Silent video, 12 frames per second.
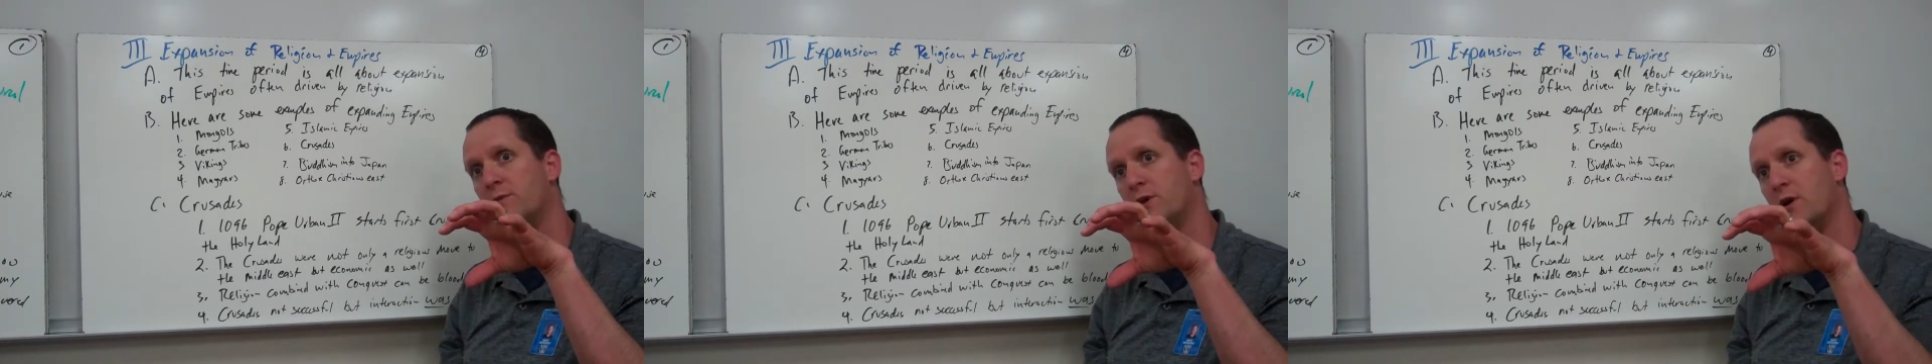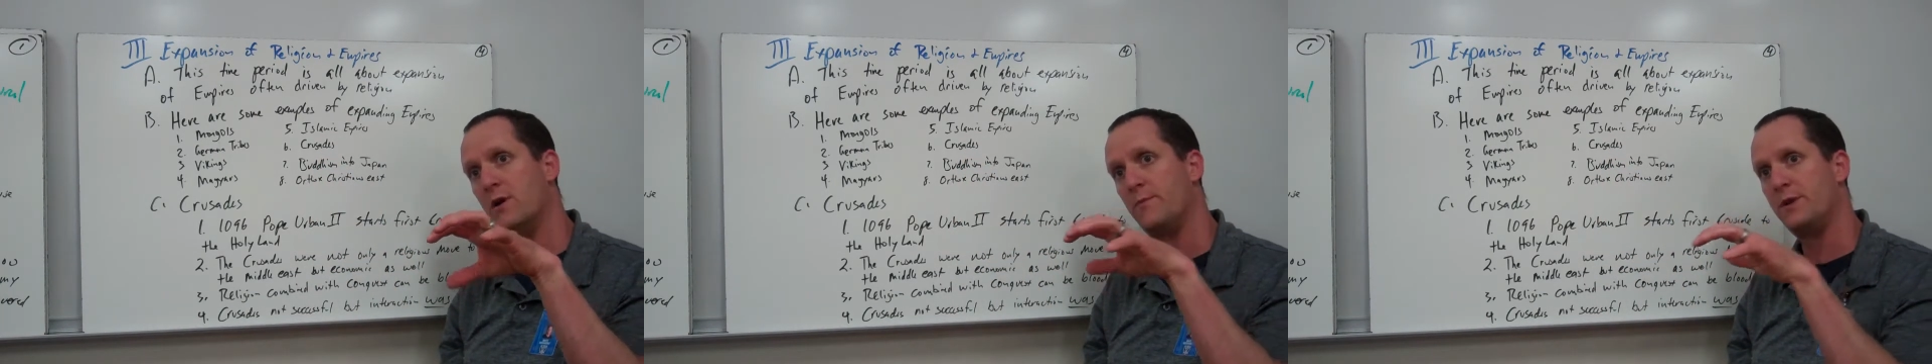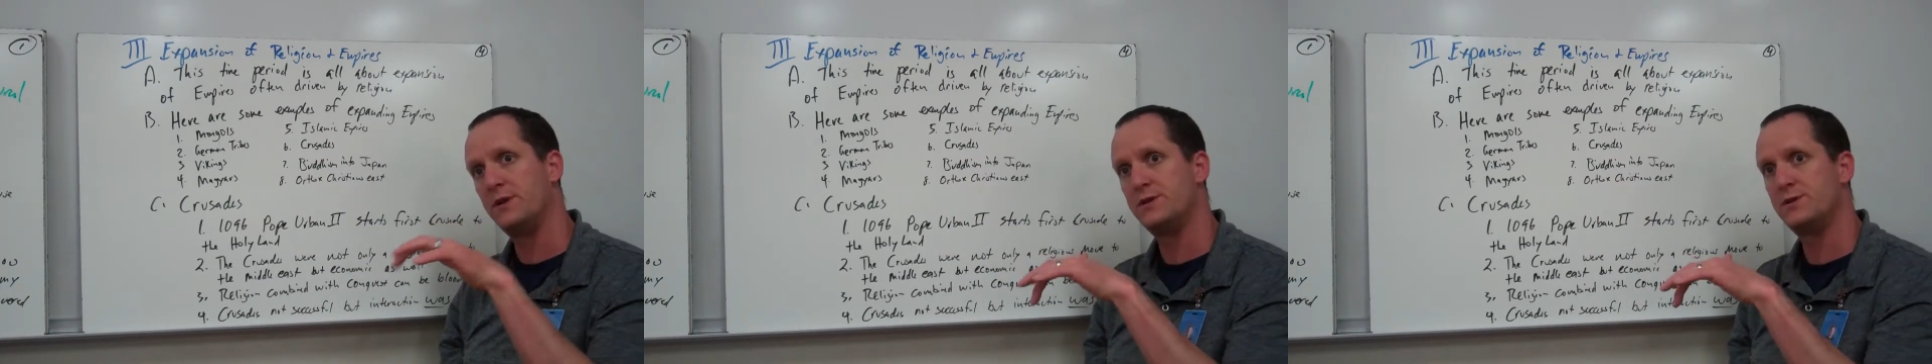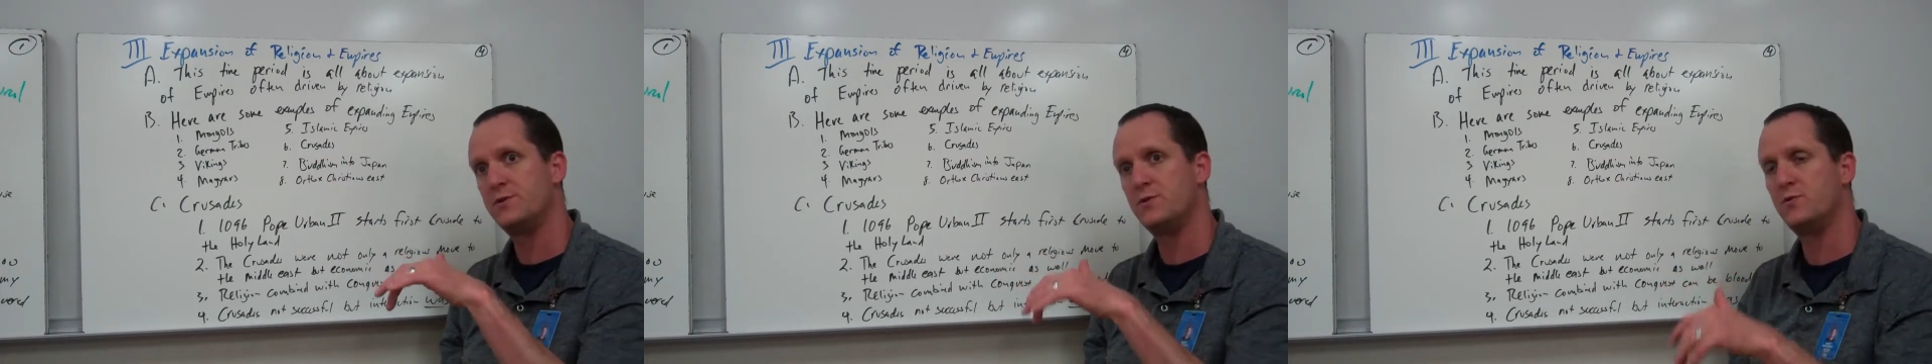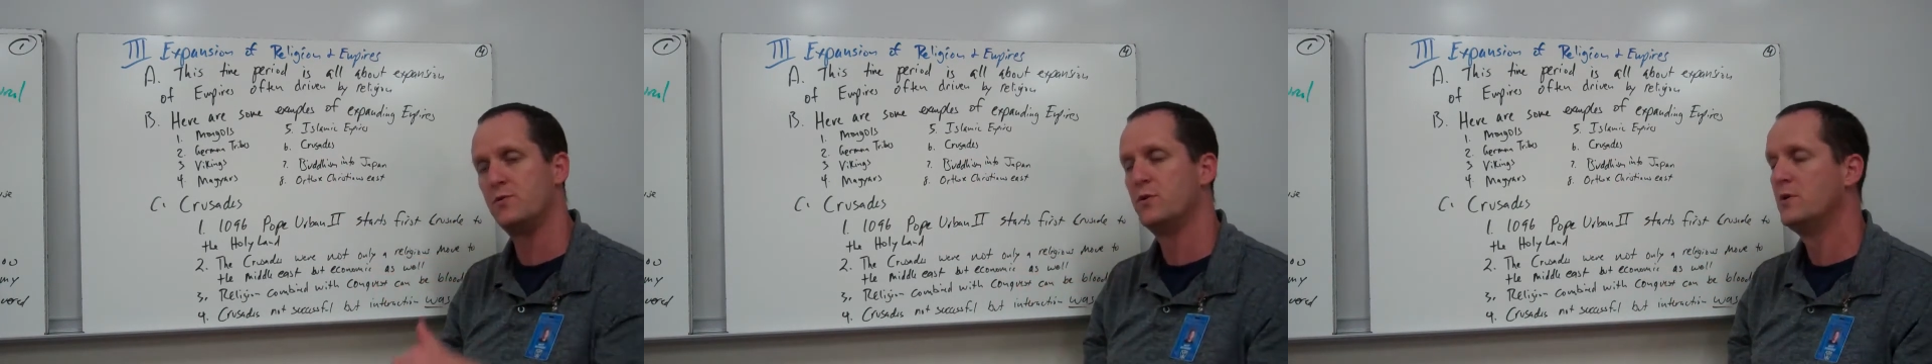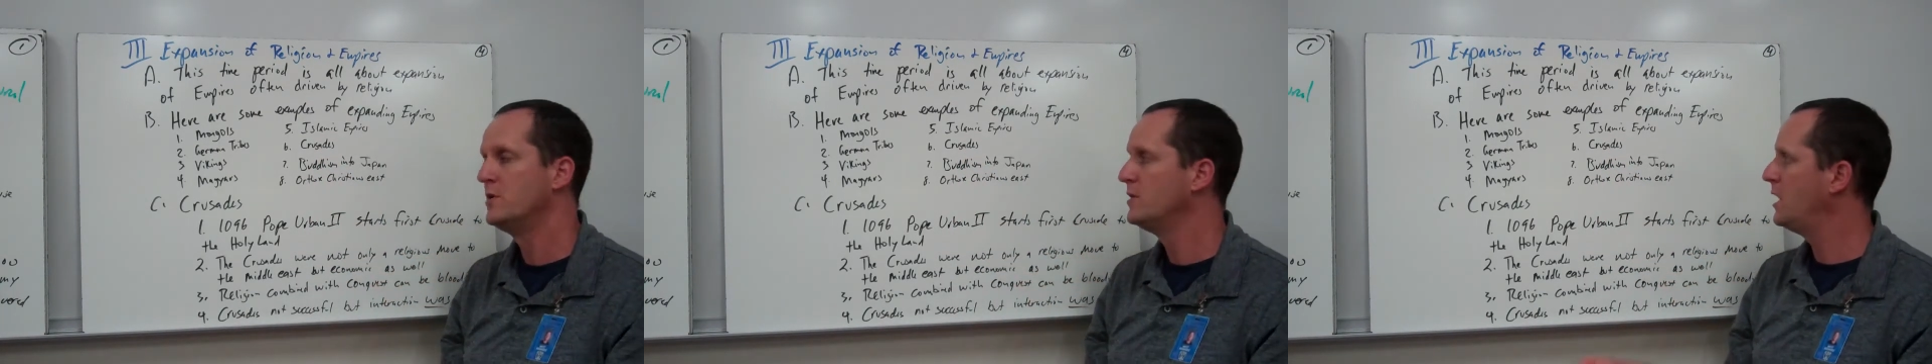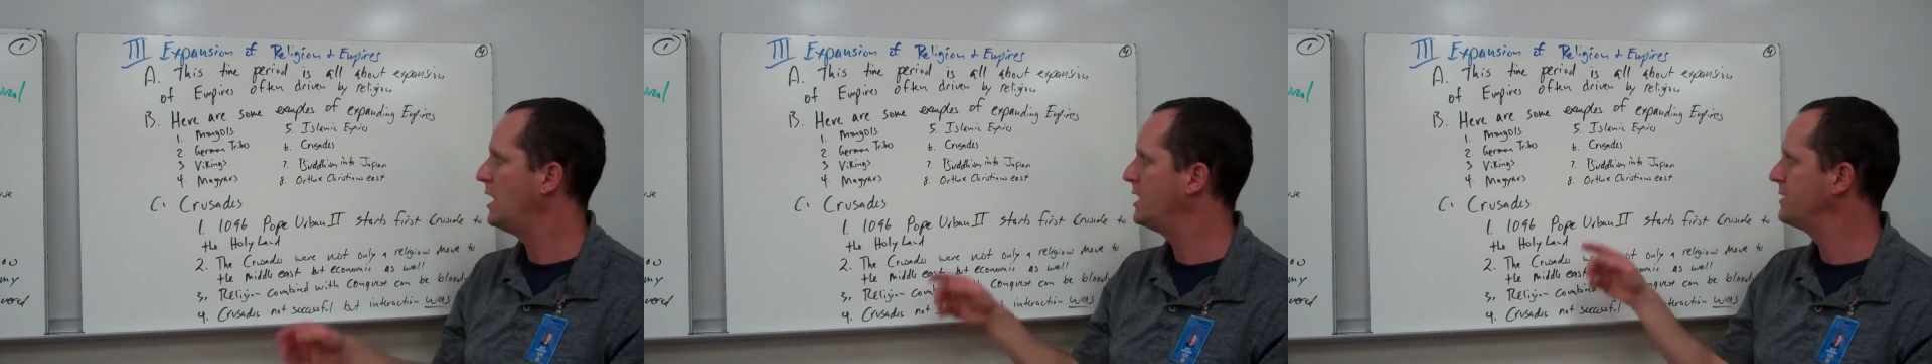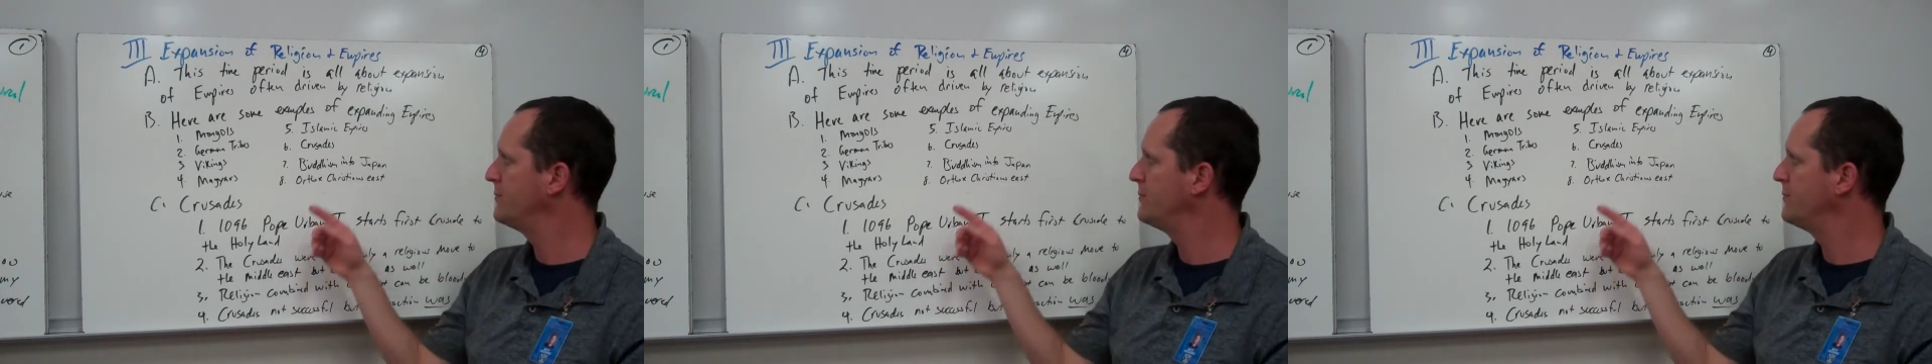Europe into the